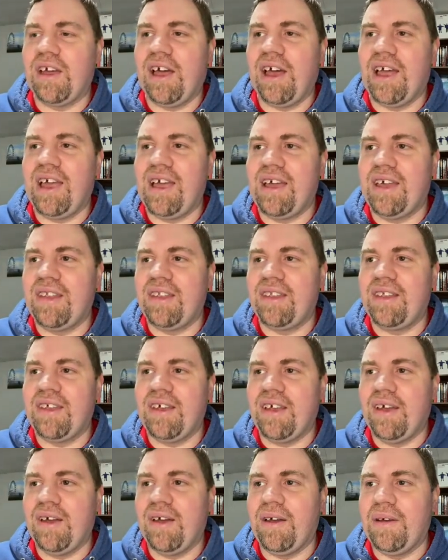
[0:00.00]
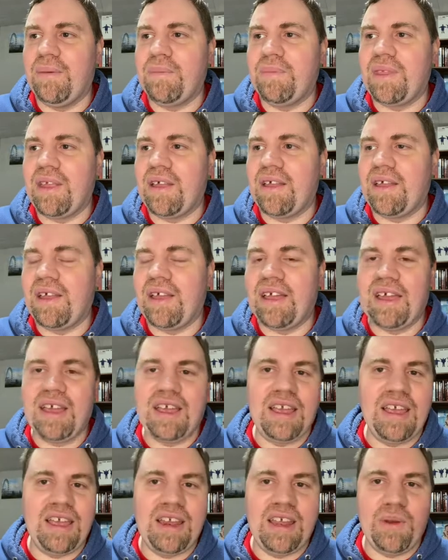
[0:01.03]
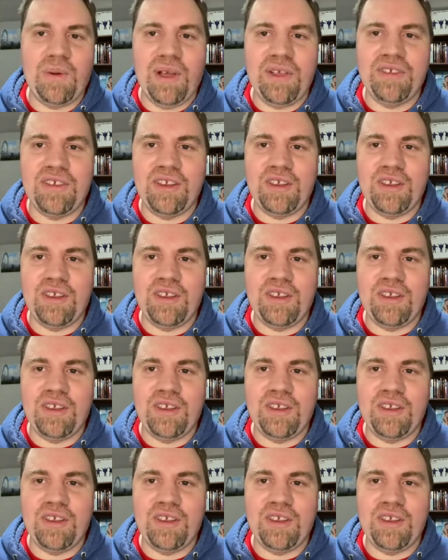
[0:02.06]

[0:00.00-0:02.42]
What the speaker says: And anyways,